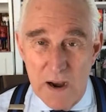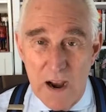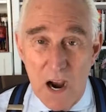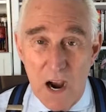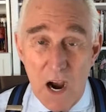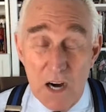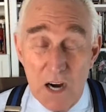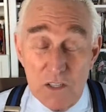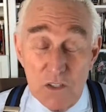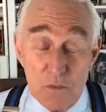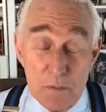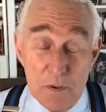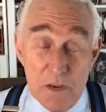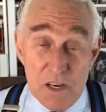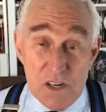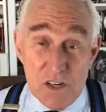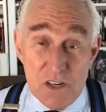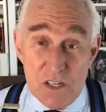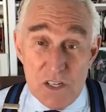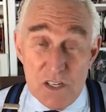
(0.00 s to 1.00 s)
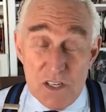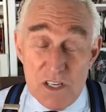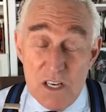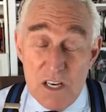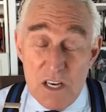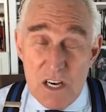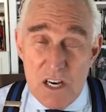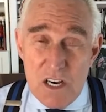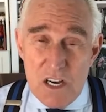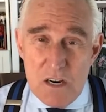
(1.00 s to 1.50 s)
occupations.
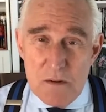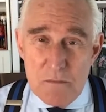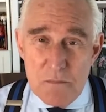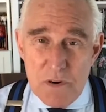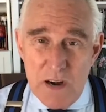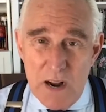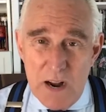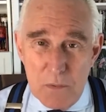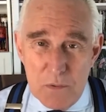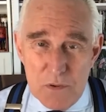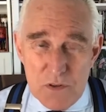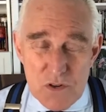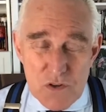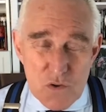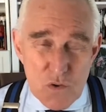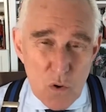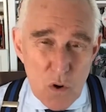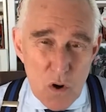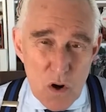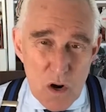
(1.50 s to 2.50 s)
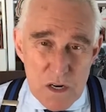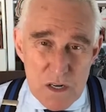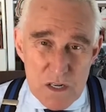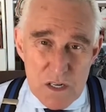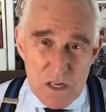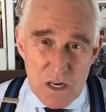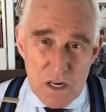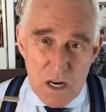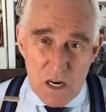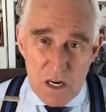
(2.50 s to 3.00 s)
But I was drawn
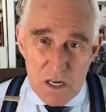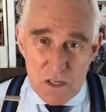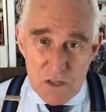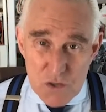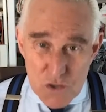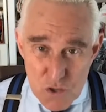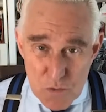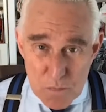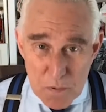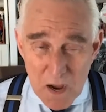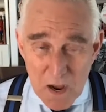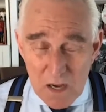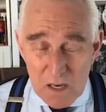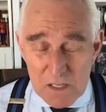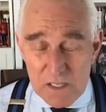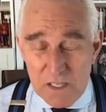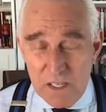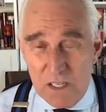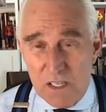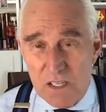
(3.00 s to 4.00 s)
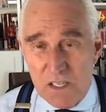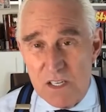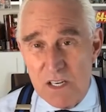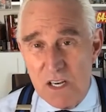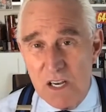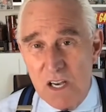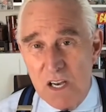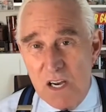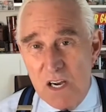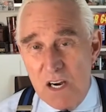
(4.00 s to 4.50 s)
to politics.
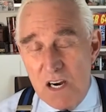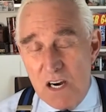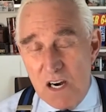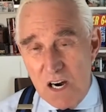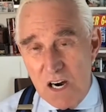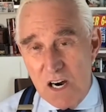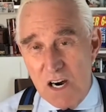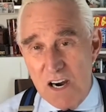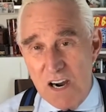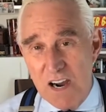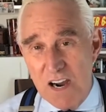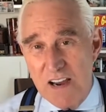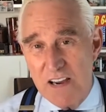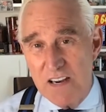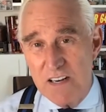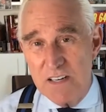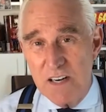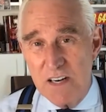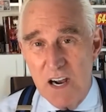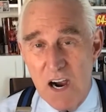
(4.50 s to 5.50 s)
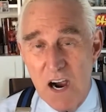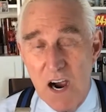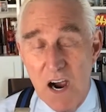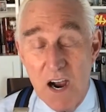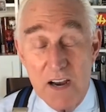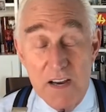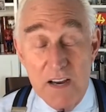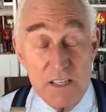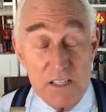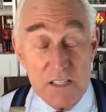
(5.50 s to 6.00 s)
And
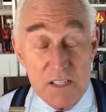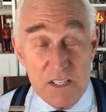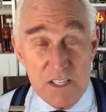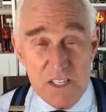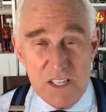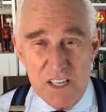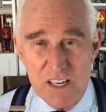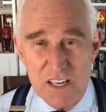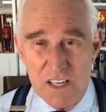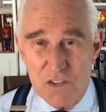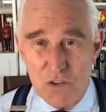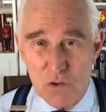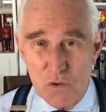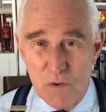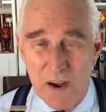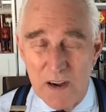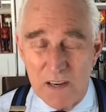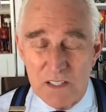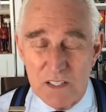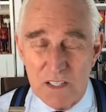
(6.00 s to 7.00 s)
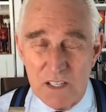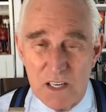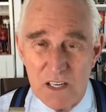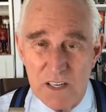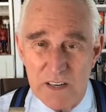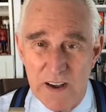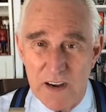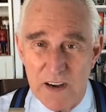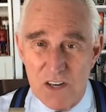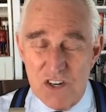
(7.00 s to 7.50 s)
I see a direct
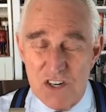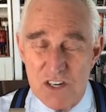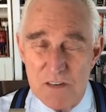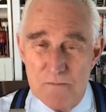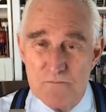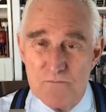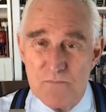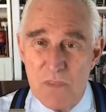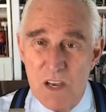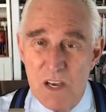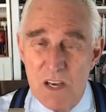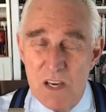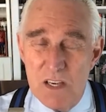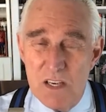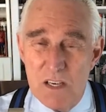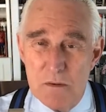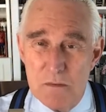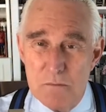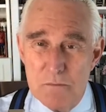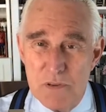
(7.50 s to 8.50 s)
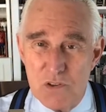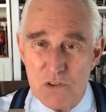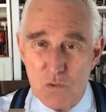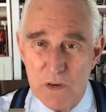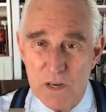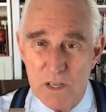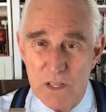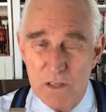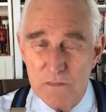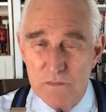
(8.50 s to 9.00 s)
connection
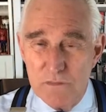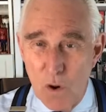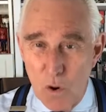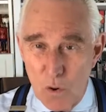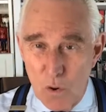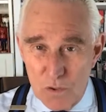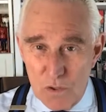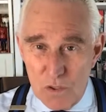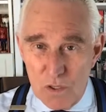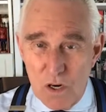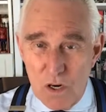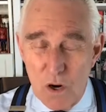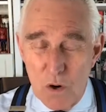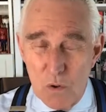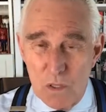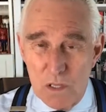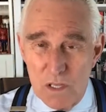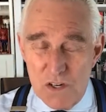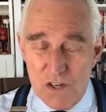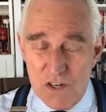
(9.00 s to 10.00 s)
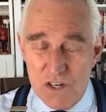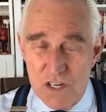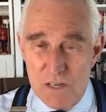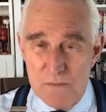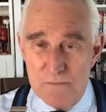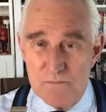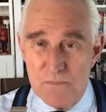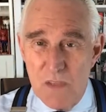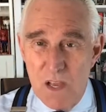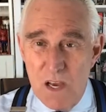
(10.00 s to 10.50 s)
between the voter
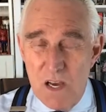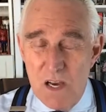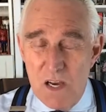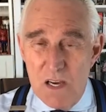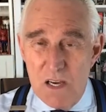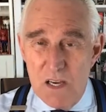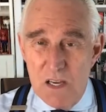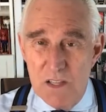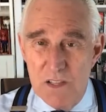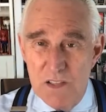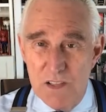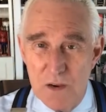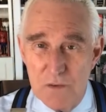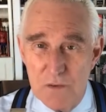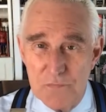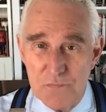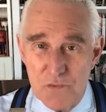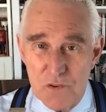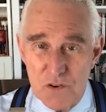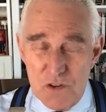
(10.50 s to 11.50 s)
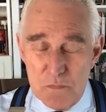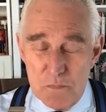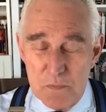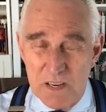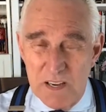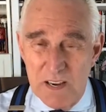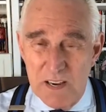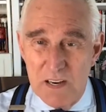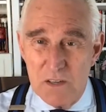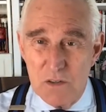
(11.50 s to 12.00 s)
coalition that first
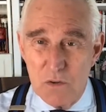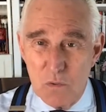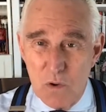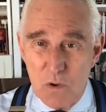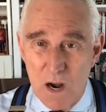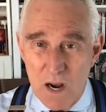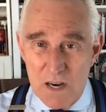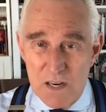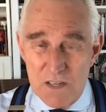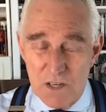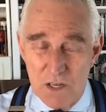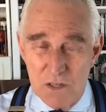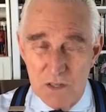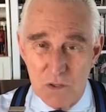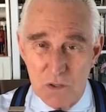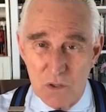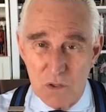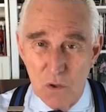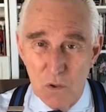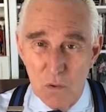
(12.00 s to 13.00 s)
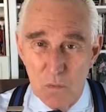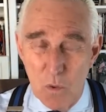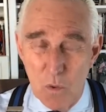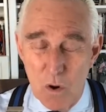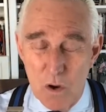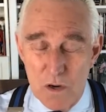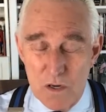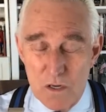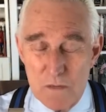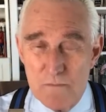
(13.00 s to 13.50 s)
began to rise under
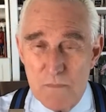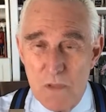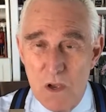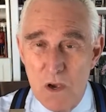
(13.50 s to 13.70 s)
Goldwater,